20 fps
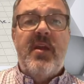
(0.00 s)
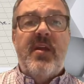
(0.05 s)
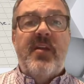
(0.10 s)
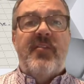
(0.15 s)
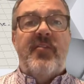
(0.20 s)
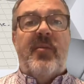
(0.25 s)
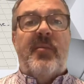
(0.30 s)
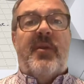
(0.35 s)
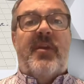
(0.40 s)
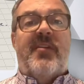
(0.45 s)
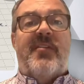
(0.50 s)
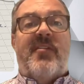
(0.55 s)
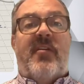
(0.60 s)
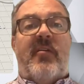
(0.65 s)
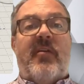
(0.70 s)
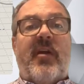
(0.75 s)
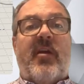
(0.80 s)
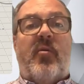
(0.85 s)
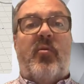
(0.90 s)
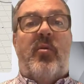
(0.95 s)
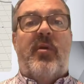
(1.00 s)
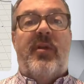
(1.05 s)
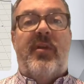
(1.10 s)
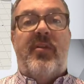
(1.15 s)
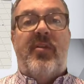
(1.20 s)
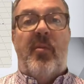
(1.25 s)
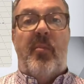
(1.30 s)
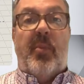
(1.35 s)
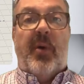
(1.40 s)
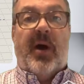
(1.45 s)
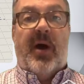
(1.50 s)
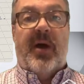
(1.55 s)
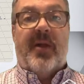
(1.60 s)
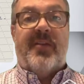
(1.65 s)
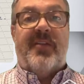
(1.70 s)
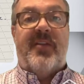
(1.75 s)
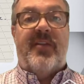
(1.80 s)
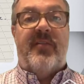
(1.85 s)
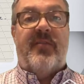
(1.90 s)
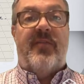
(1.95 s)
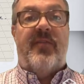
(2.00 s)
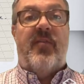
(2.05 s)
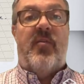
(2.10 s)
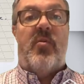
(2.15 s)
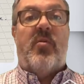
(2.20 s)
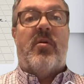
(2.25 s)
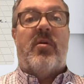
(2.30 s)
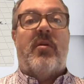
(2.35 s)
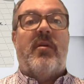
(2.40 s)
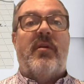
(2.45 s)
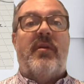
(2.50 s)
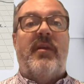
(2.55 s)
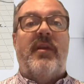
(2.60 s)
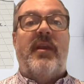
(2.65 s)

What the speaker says: So I'm going to start out with positive 4.